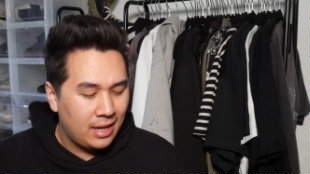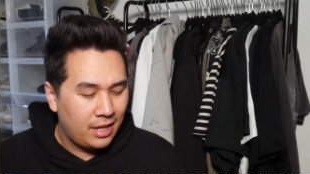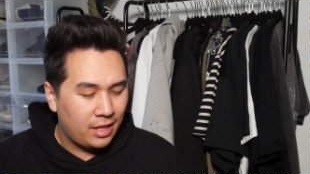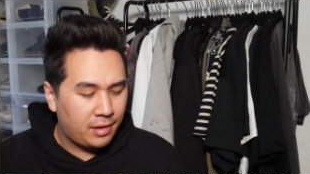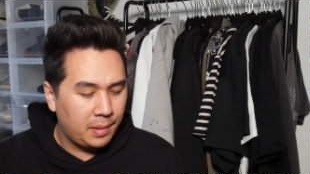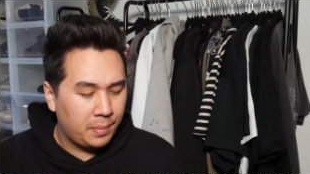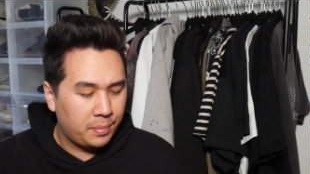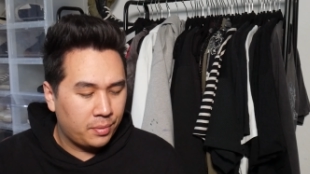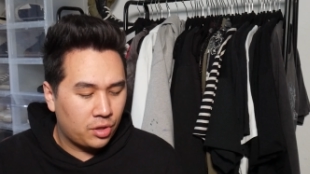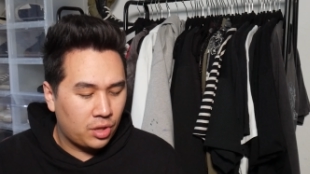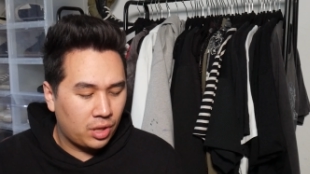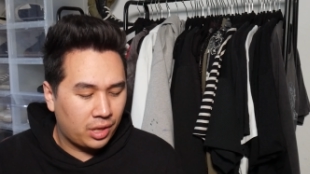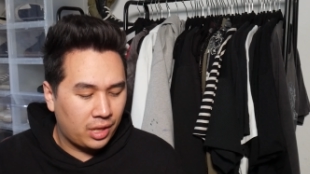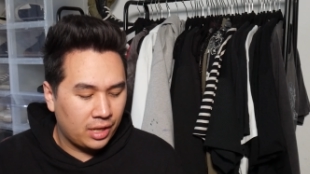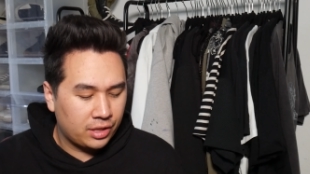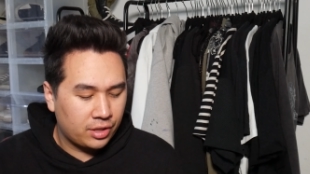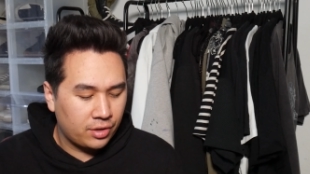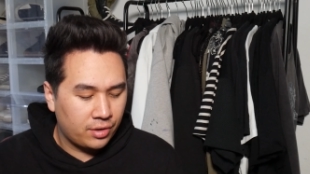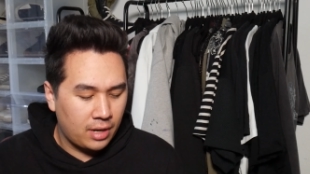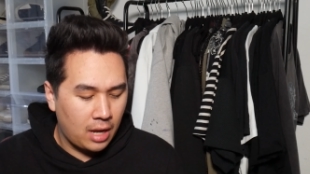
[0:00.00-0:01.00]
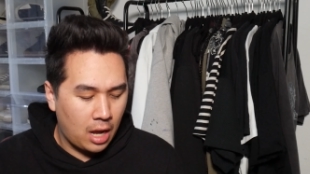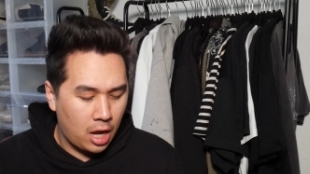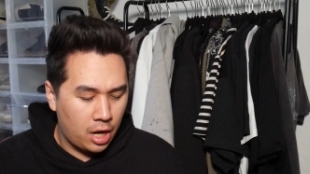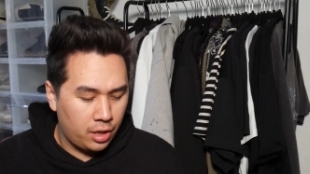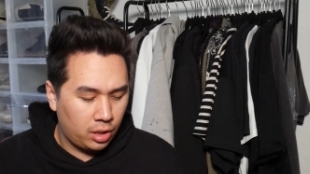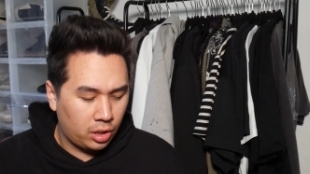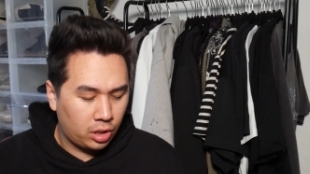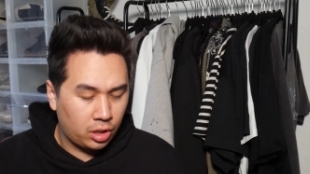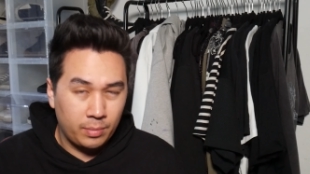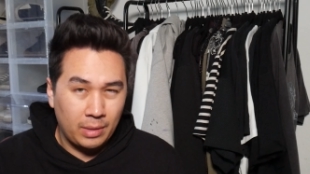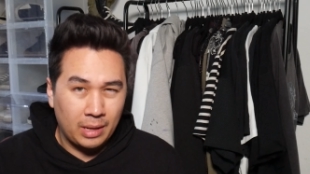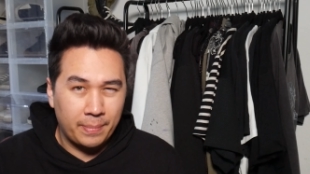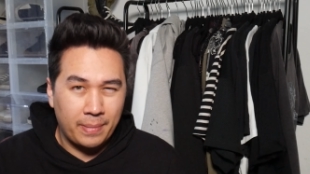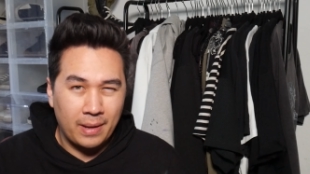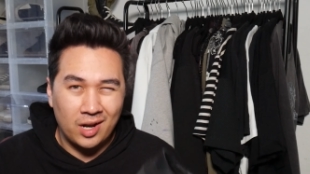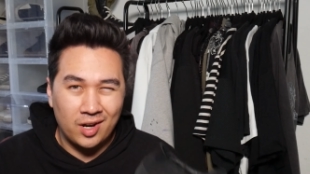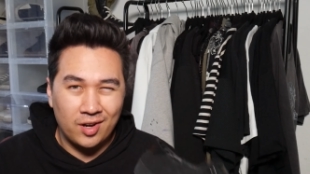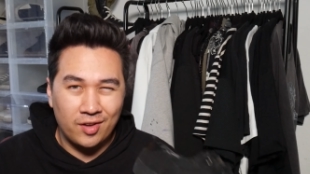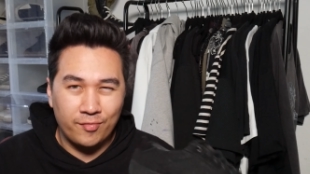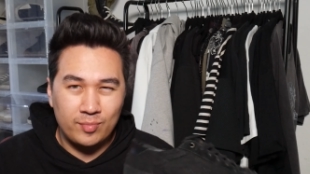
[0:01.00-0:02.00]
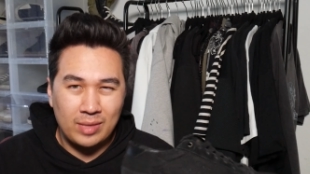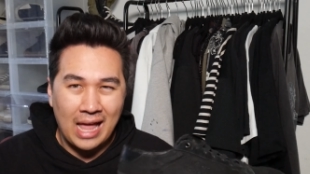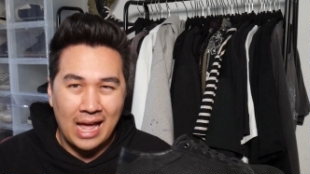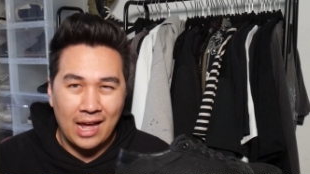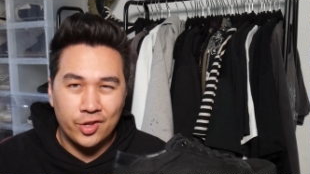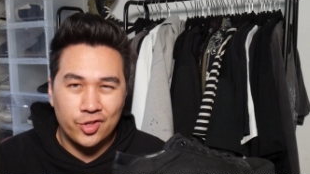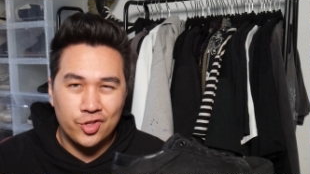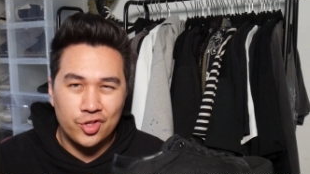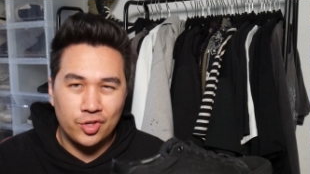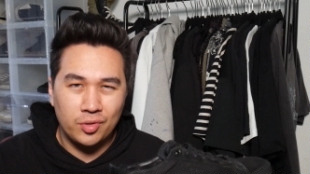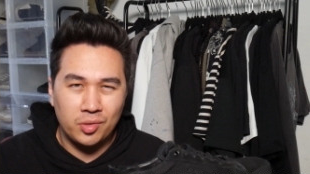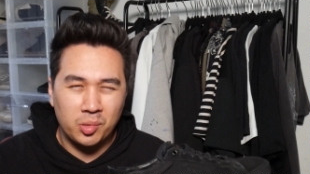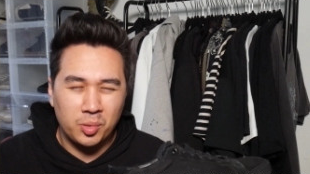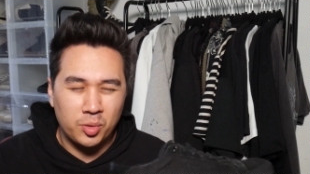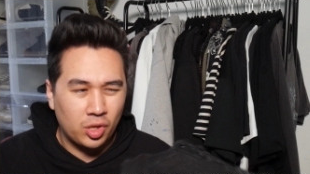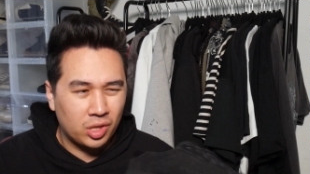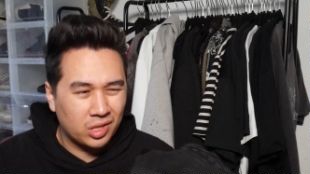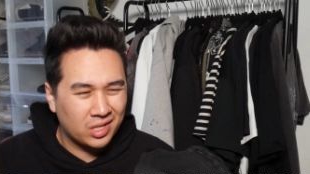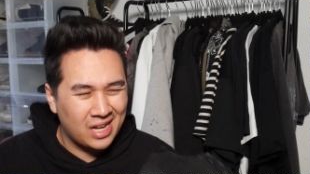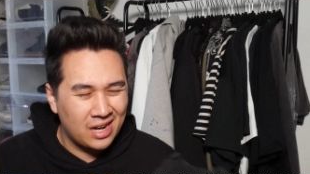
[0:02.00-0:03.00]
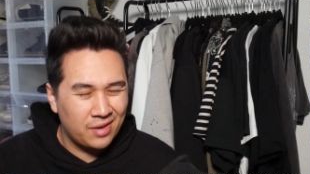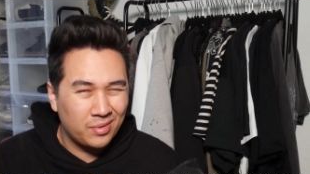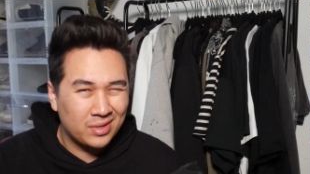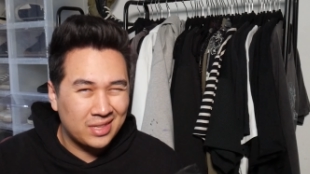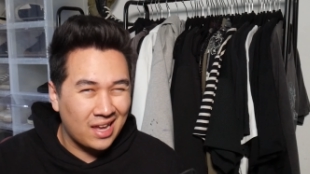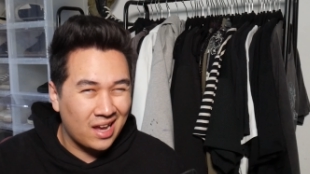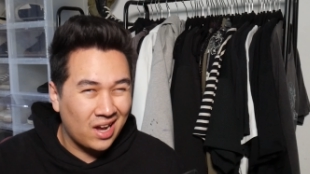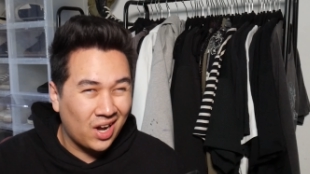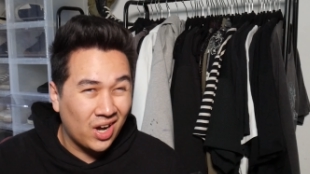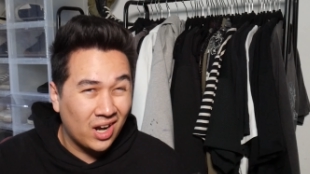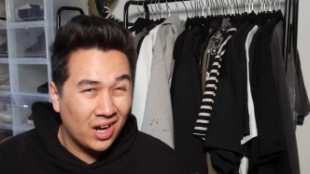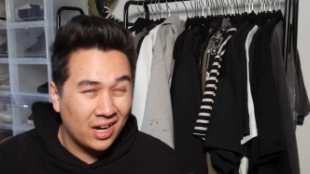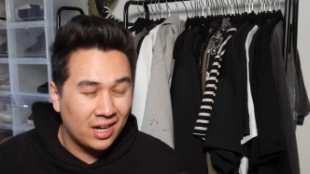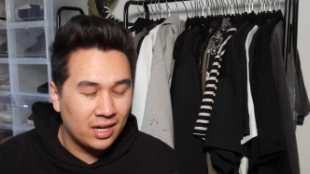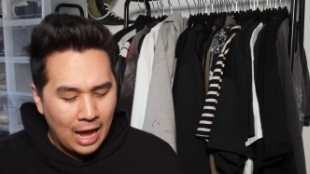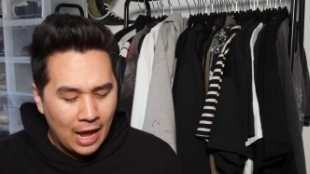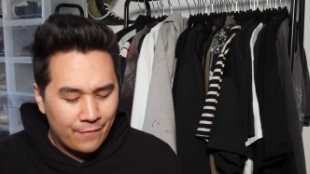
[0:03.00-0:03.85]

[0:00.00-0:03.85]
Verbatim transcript: It's people just think they're an unassuming pair of black shoes, which is kind of what they are.